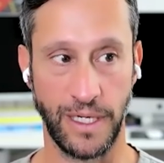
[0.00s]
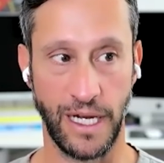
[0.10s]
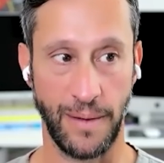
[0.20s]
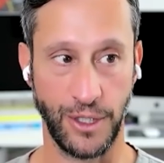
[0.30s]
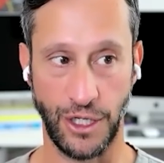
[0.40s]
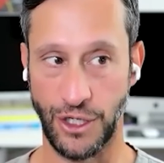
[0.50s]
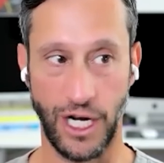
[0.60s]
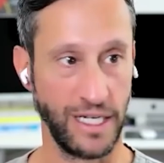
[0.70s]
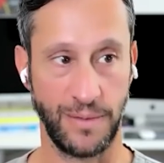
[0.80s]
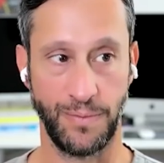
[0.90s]
adoption
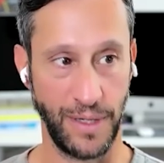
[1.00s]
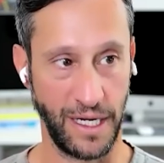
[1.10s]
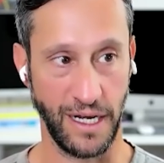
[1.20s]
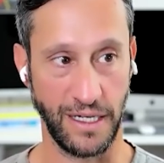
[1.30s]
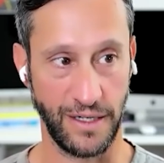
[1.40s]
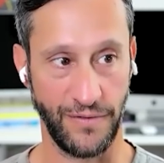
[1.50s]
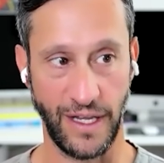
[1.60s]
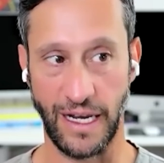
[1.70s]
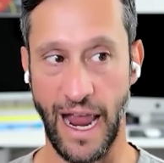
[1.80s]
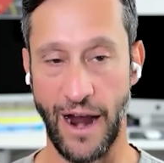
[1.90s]
just because of
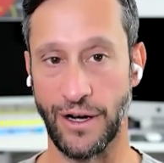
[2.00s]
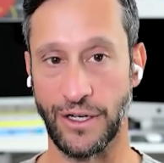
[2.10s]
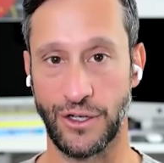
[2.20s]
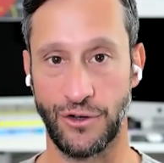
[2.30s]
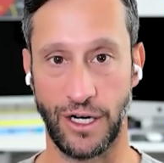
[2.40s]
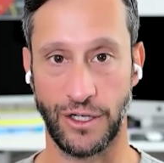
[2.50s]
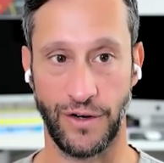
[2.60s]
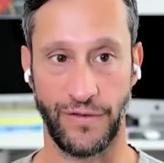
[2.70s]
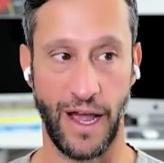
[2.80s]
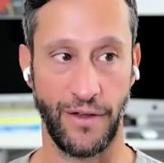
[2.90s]
the inherent structure
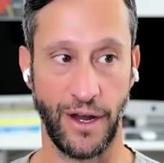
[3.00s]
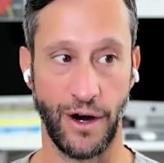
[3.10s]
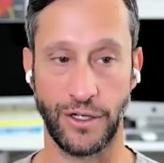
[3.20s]
of how they are.